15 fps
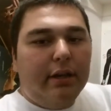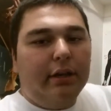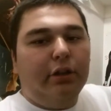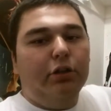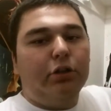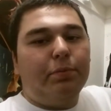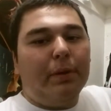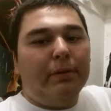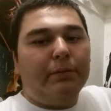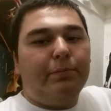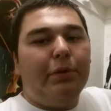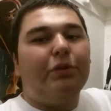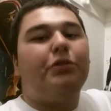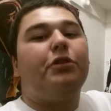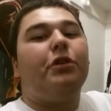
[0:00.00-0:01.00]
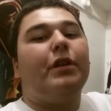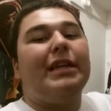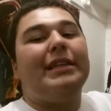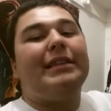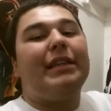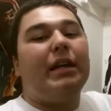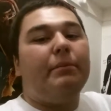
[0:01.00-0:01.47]
The Goosebumps poster
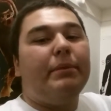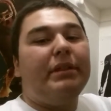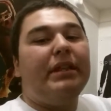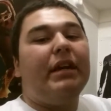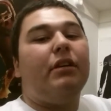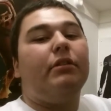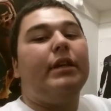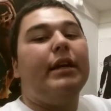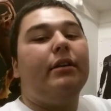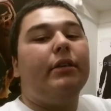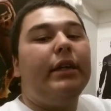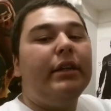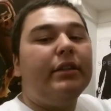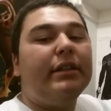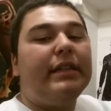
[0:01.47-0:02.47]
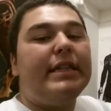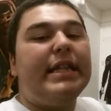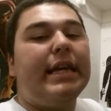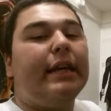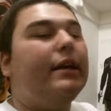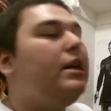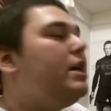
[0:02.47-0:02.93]
is coming down. Now, here's the
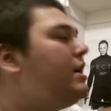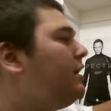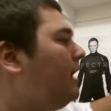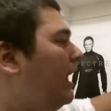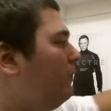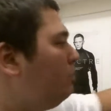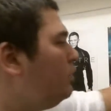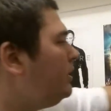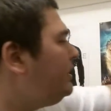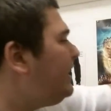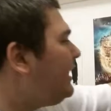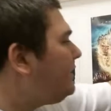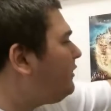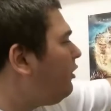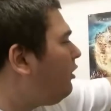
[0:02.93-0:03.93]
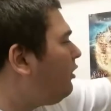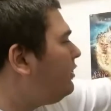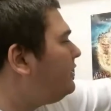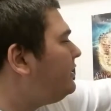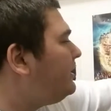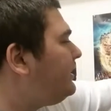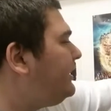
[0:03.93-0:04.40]
thing. I would take the
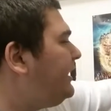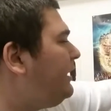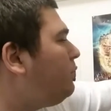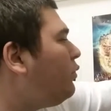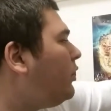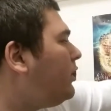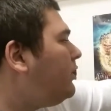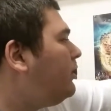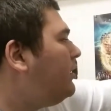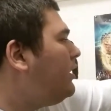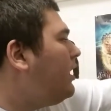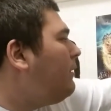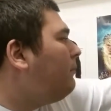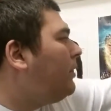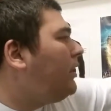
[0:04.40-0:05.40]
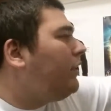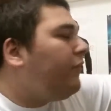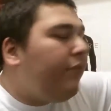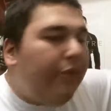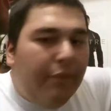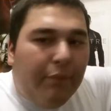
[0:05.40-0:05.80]
Heart of the Sea one, but